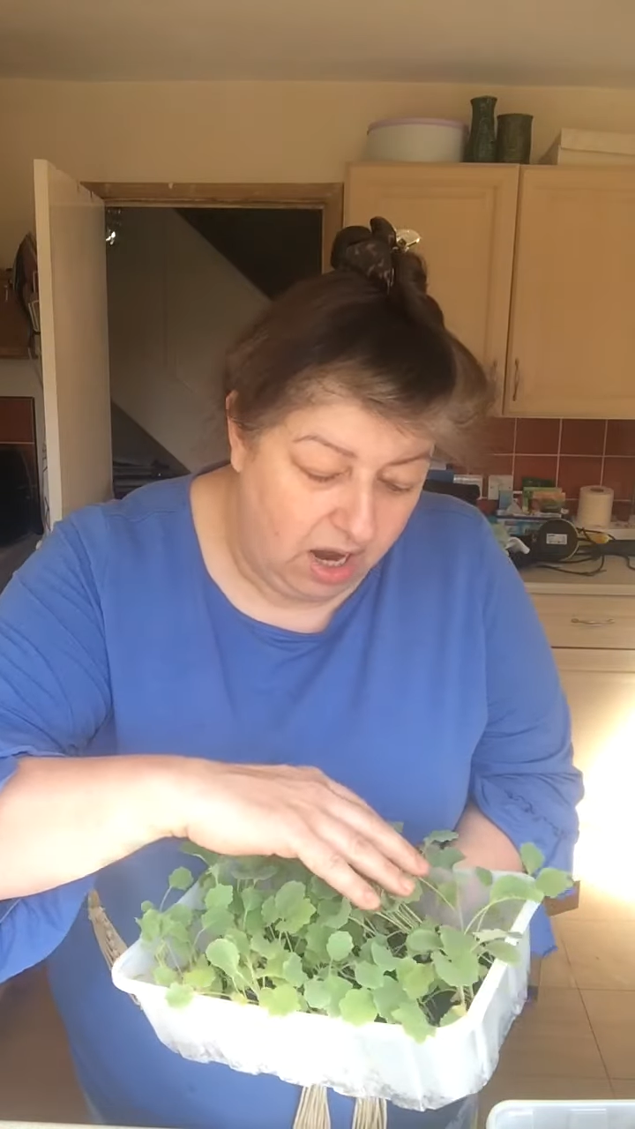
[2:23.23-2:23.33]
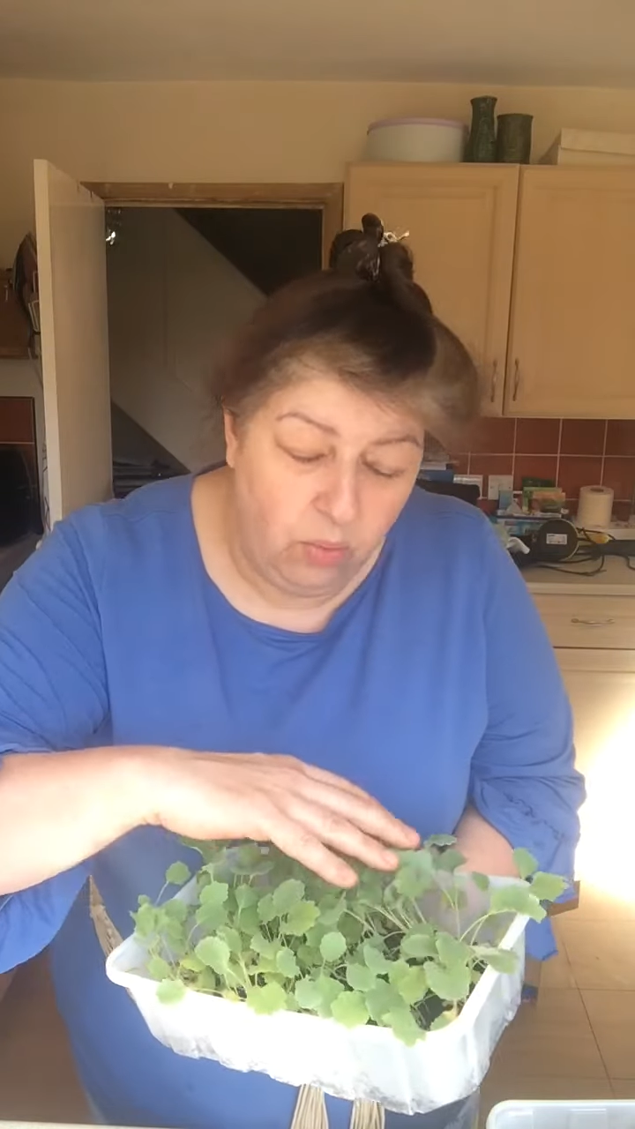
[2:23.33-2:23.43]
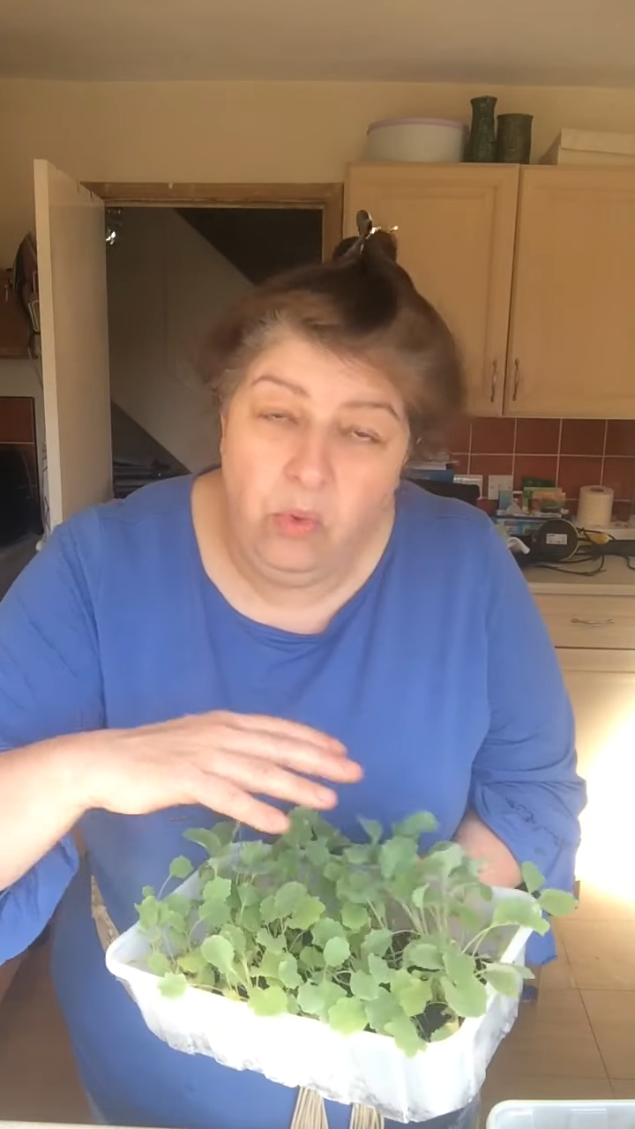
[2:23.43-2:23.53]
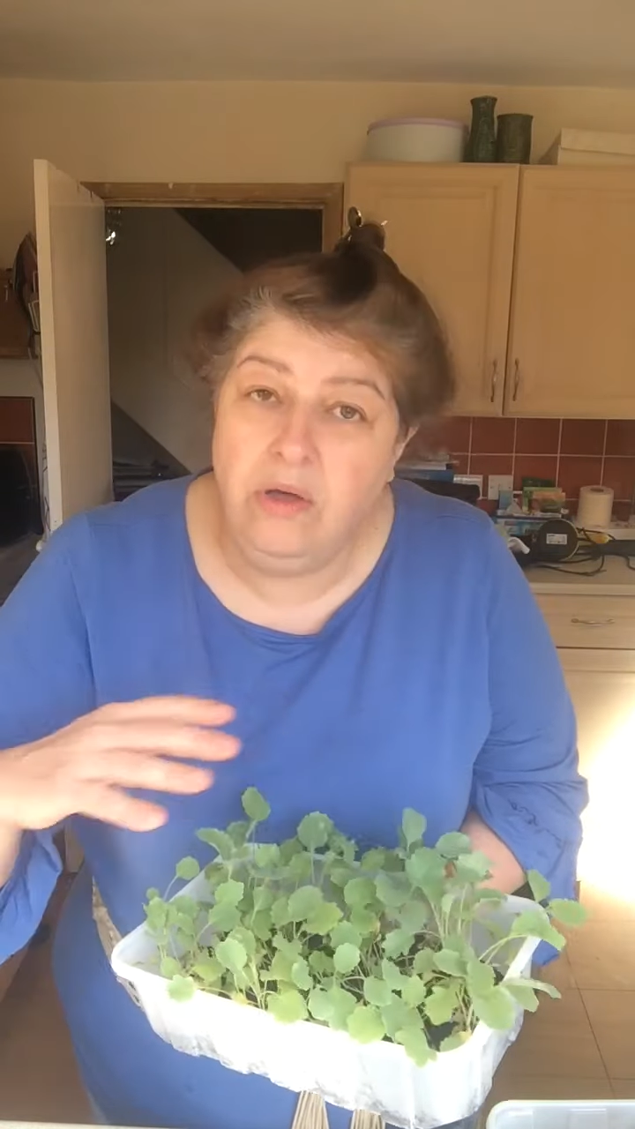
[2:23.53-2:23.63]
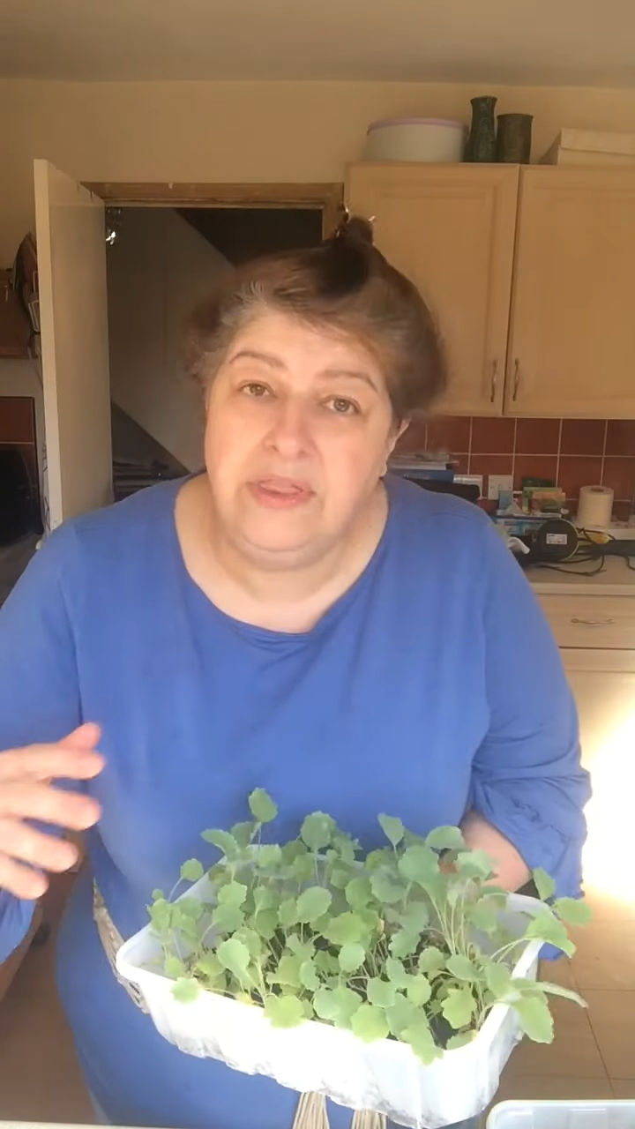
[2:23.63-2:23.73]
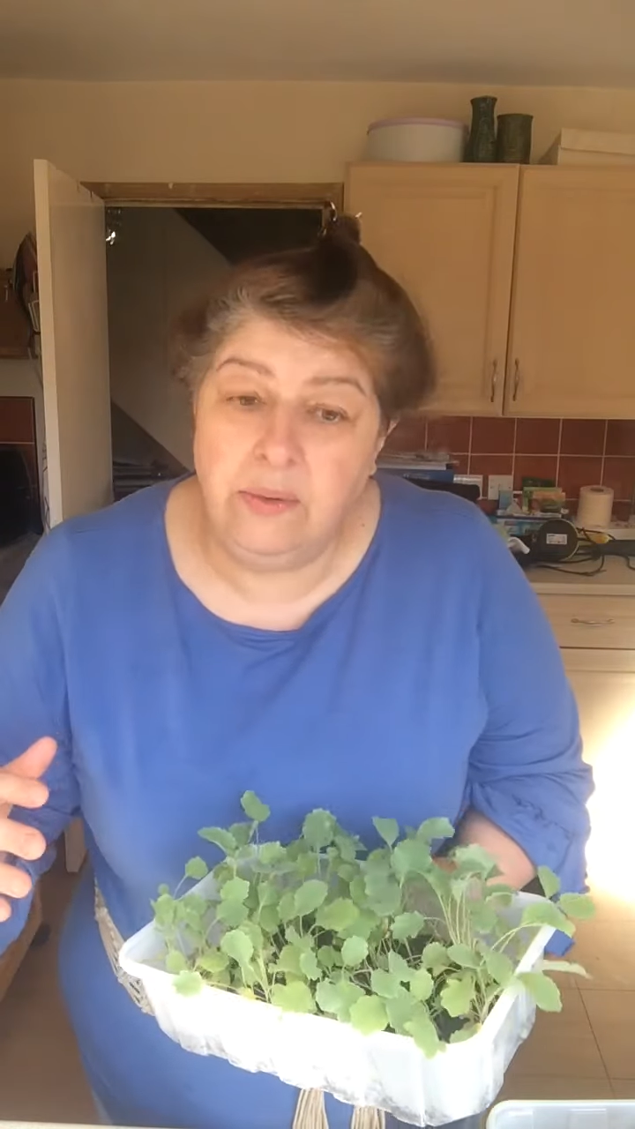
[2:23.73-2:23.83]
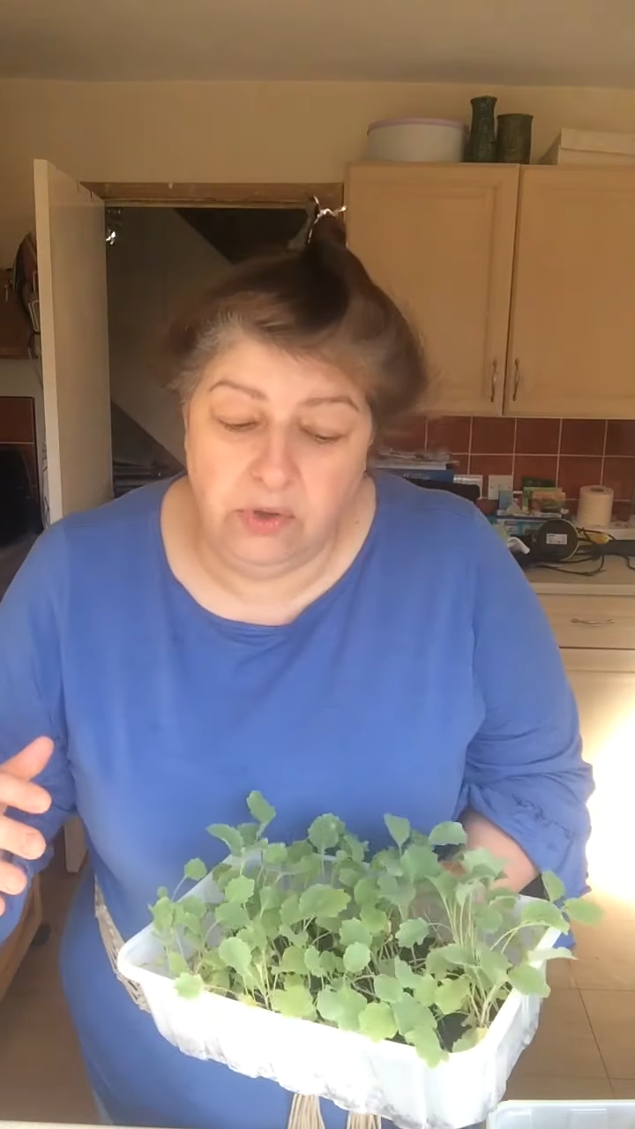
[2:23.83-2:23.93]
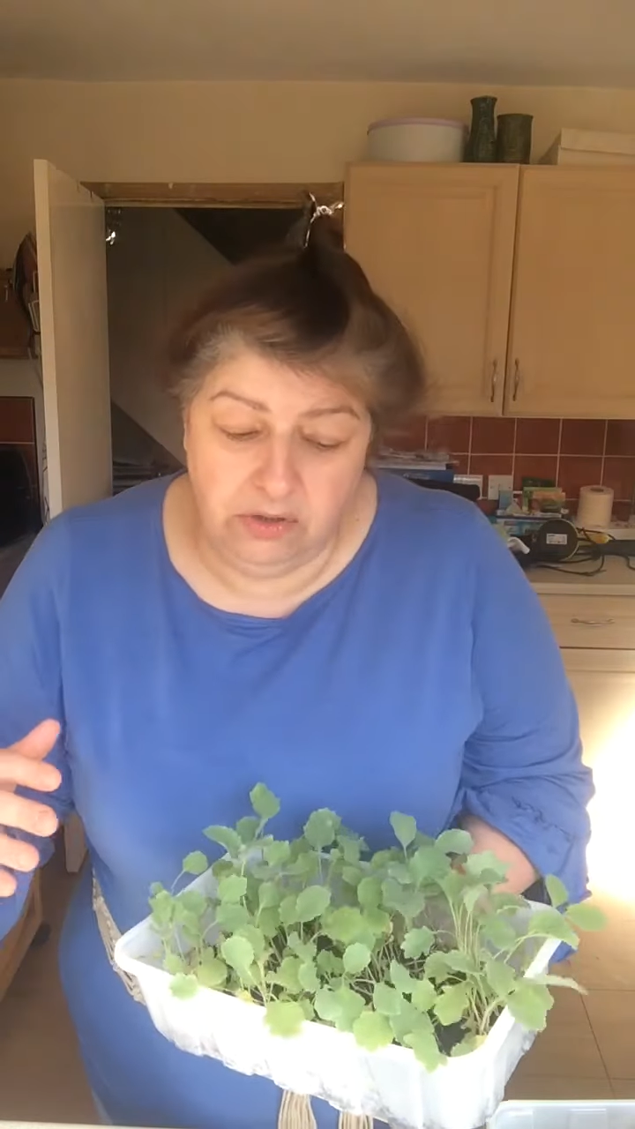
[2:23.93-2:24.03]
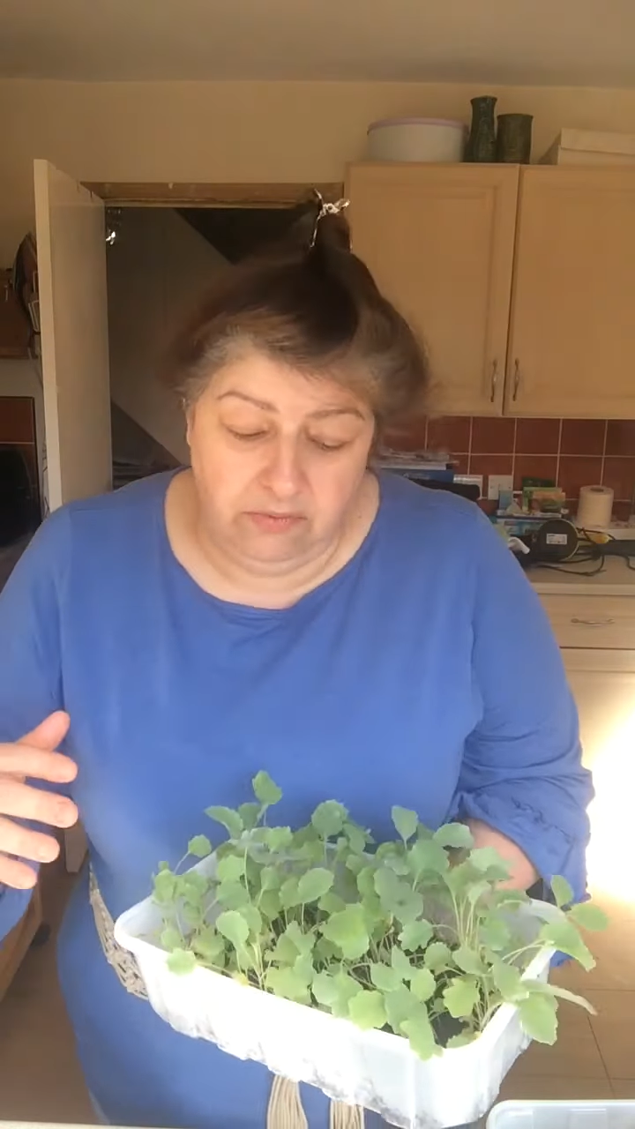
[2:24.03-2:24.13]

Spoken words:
and what they will